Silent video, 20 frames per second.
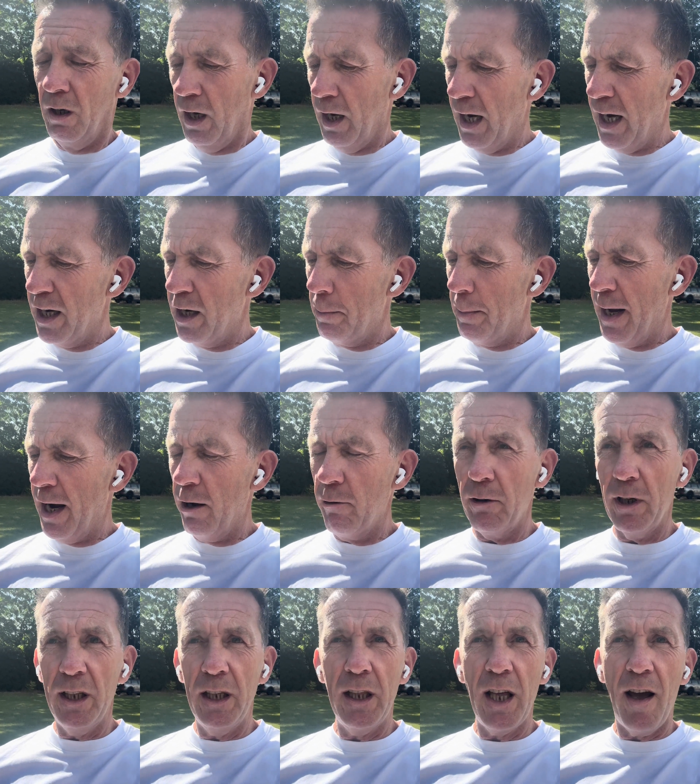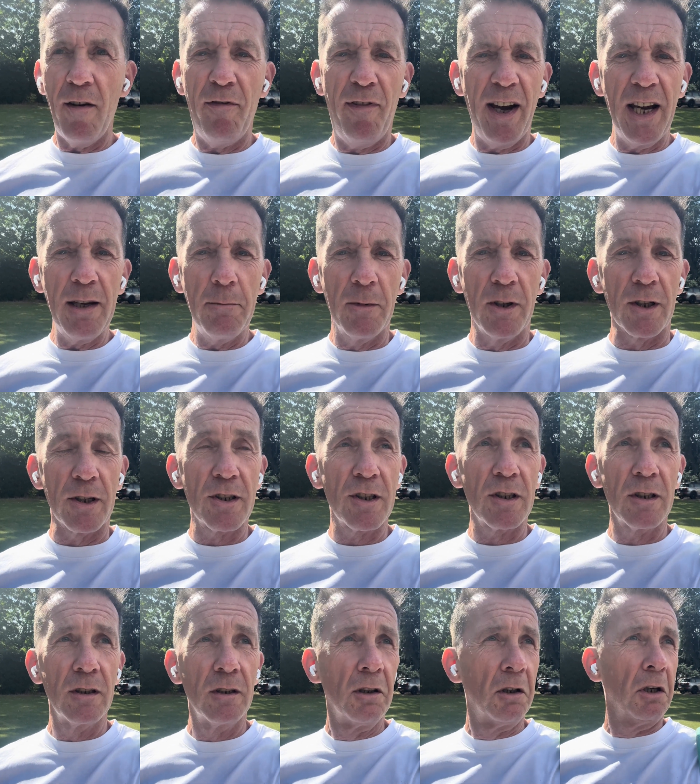and apparently they're famous.
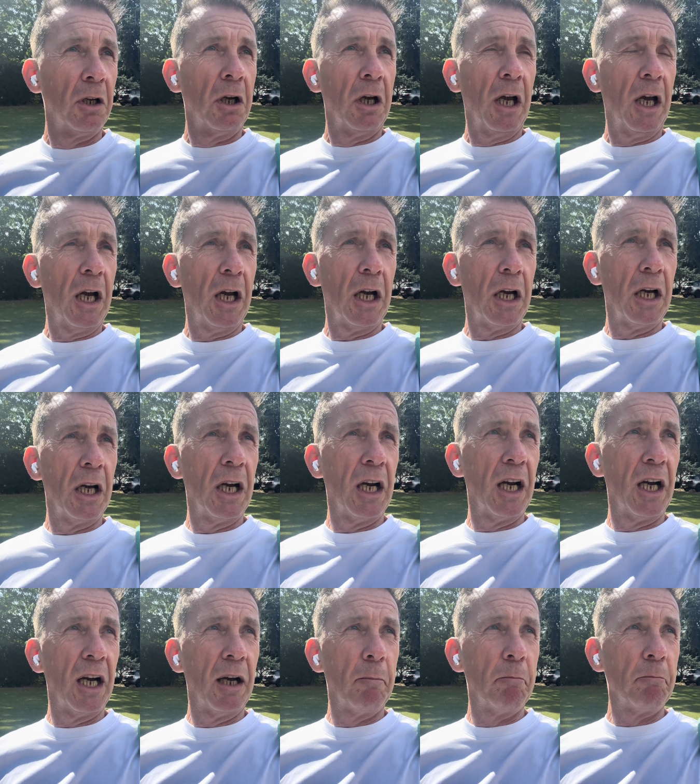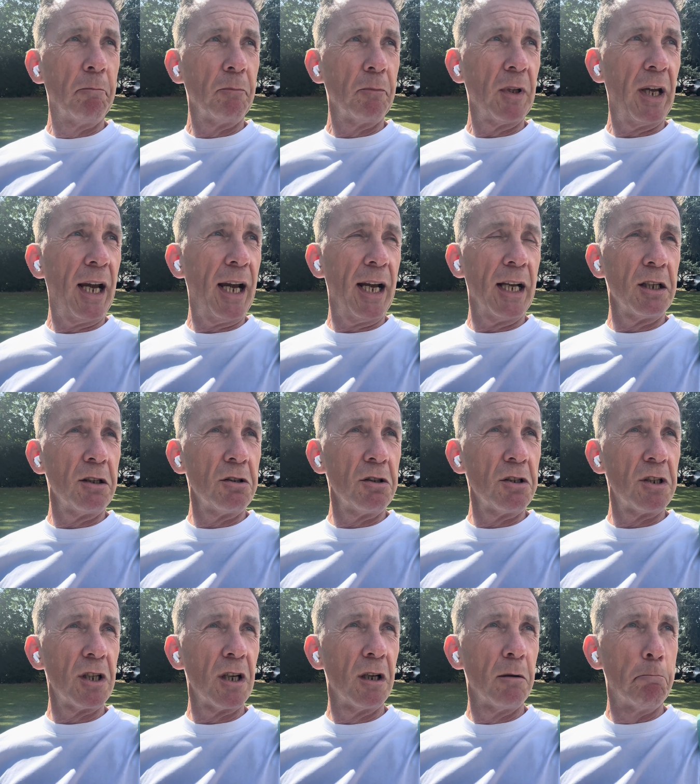
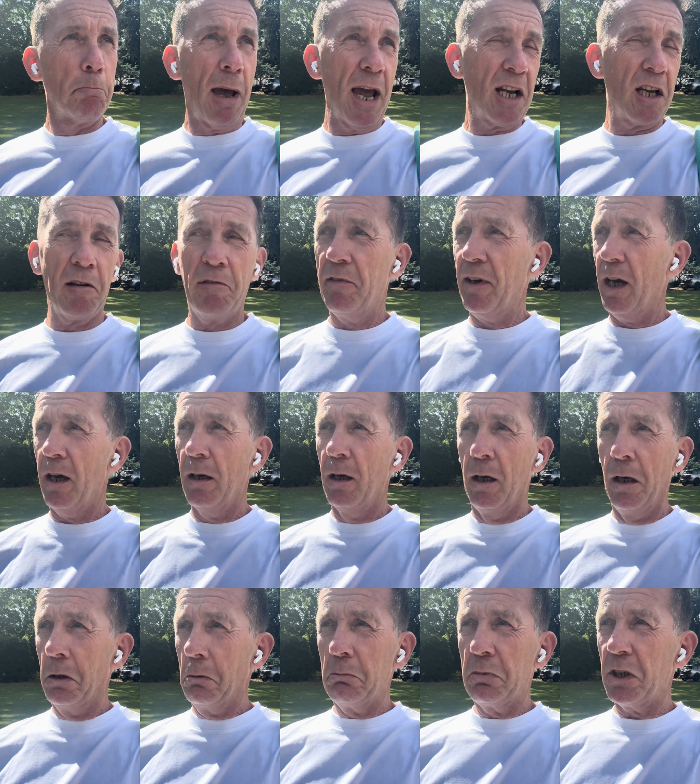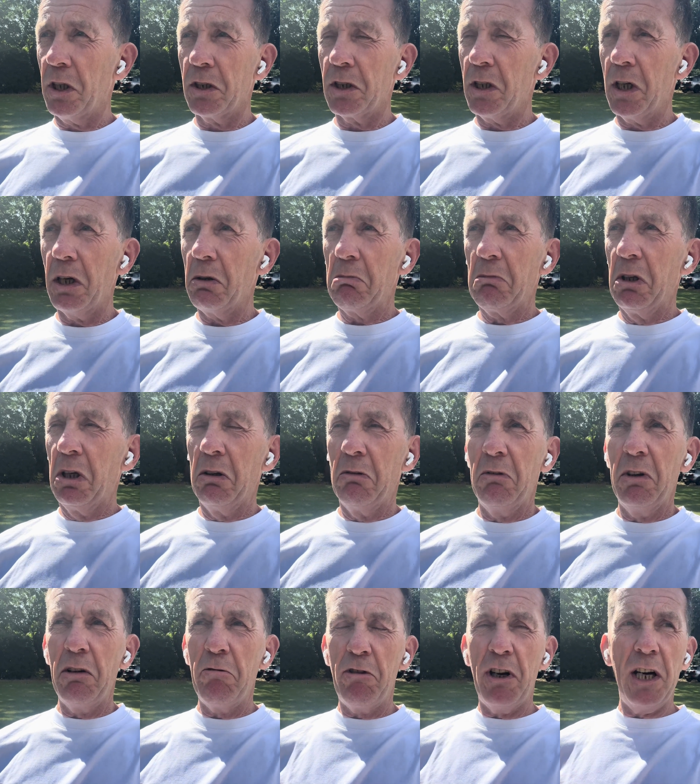And mega famous. So it's like,
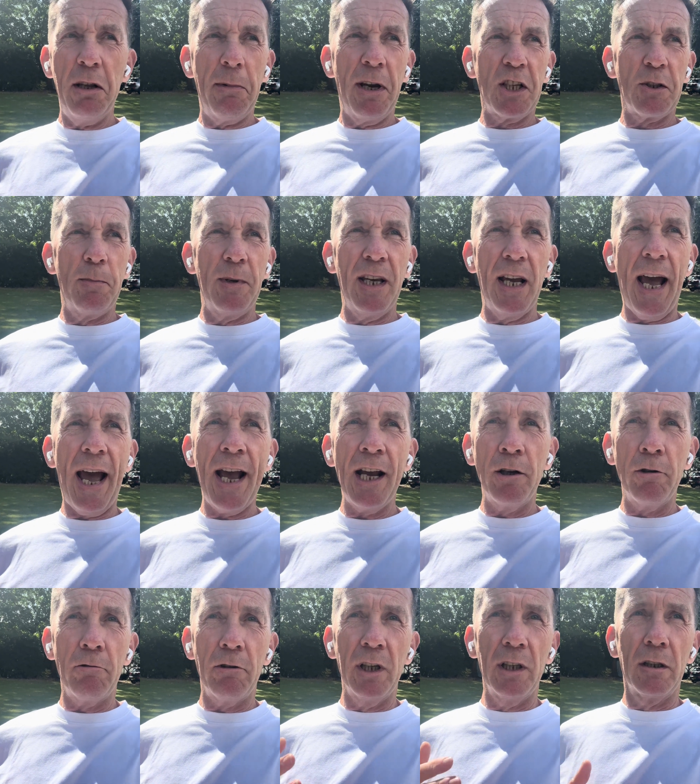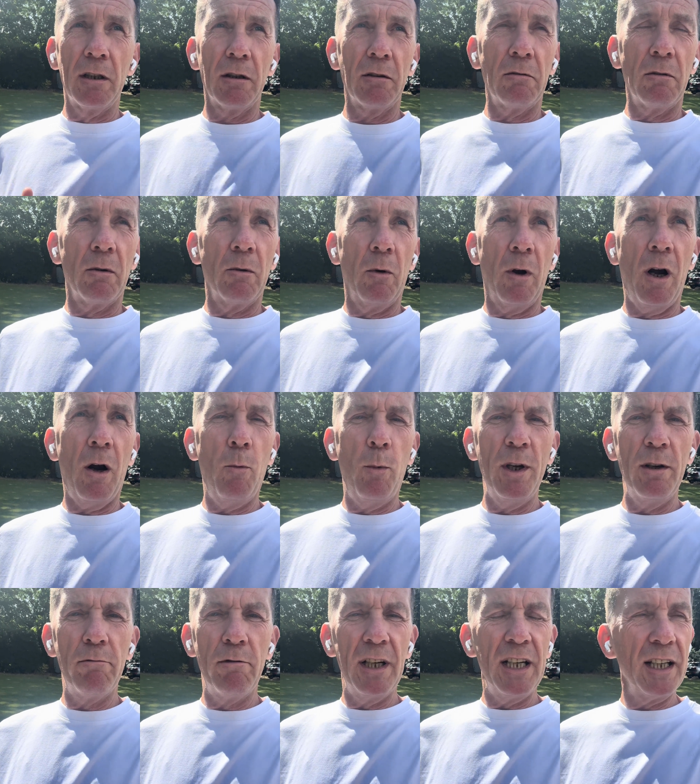it really makes me angry that, are we
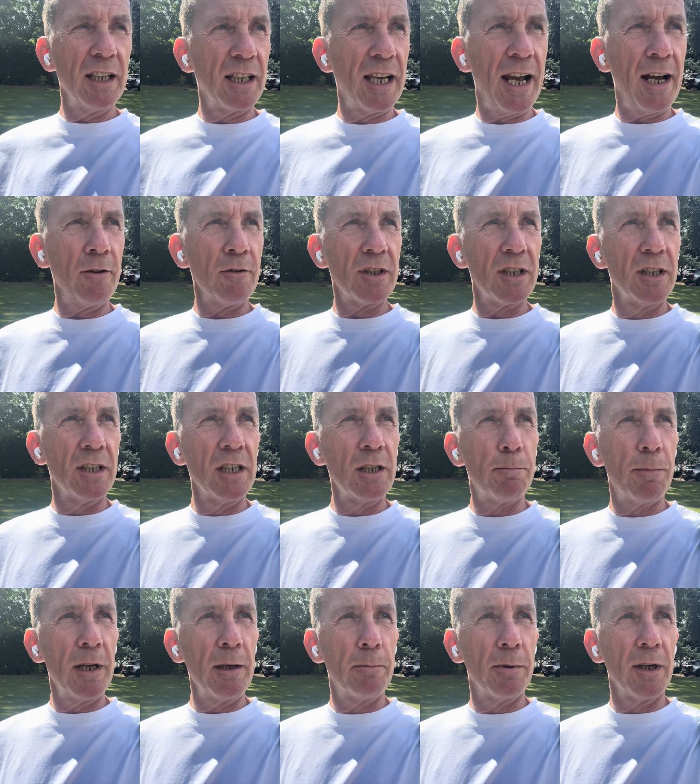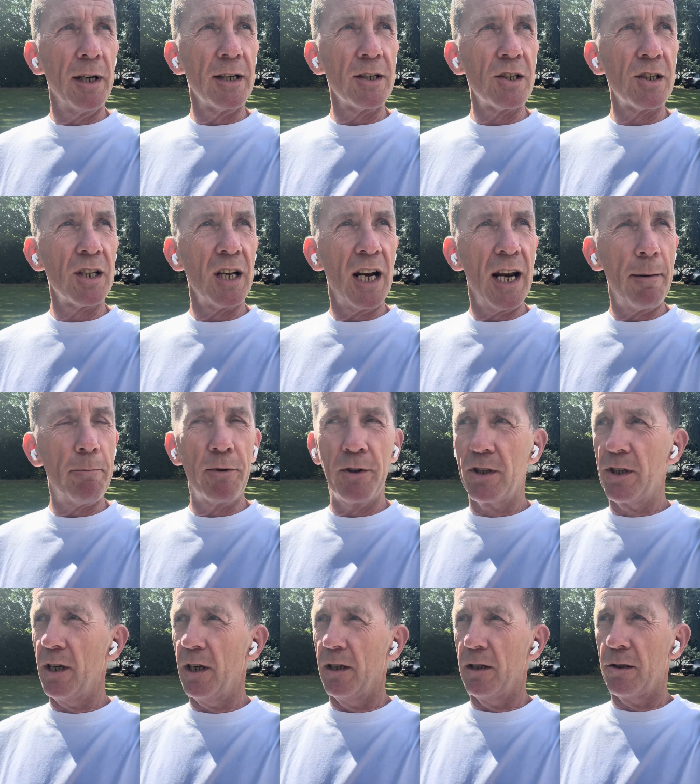really counting these people as
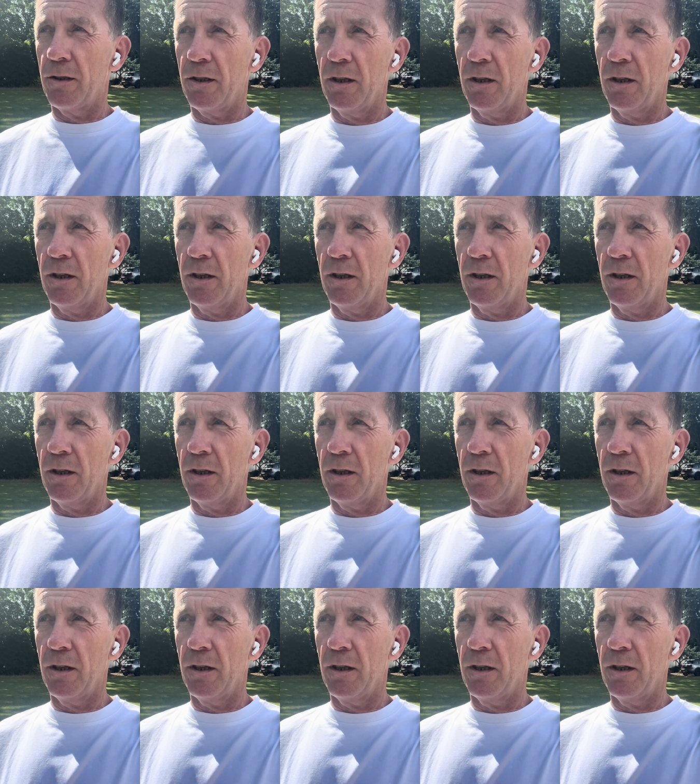celebrities?